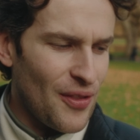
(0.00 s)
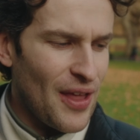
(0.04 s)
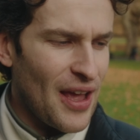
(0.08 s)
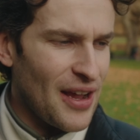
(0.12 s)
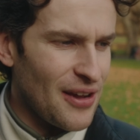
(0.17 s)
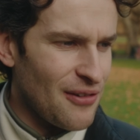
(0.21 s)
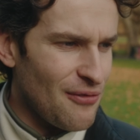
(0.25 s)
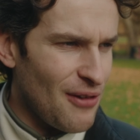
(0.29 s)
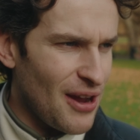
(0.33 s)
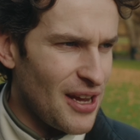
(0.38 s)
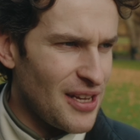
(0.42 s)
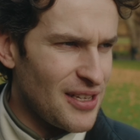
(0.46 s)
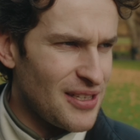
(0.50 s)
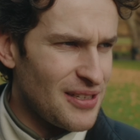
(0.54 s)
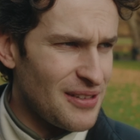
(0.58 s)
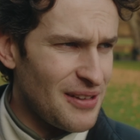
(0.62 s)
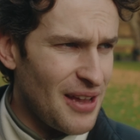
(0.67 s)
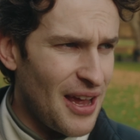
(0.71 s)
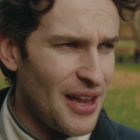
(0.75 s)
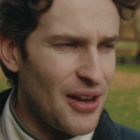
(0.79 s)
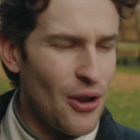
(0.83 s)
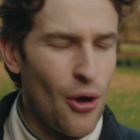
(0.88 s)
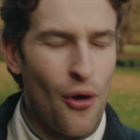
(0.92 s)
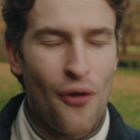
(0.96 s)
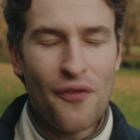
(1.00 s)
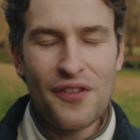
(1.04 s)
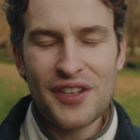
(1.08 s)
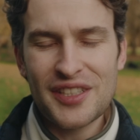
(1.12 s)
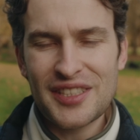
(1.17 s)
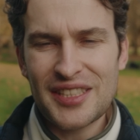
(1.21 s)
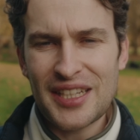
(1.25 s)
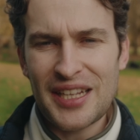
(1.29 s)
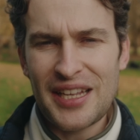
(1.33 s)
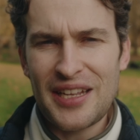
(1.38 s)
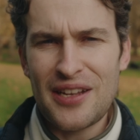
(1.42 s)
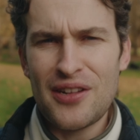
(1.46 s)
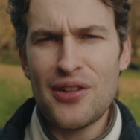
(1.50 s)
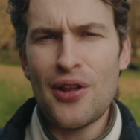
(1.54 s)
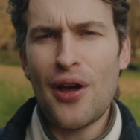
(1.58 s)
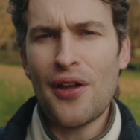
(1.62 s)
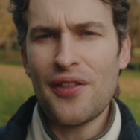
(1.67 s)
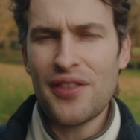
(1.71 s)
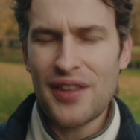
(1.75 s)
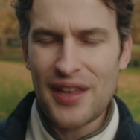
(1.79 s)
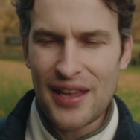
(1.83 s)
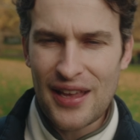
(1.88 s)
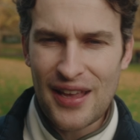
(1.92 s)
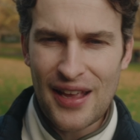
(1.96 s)
that great, and obviously
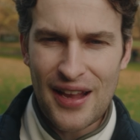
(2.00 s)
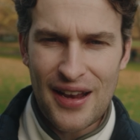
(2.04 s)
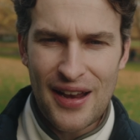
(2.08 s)
nothing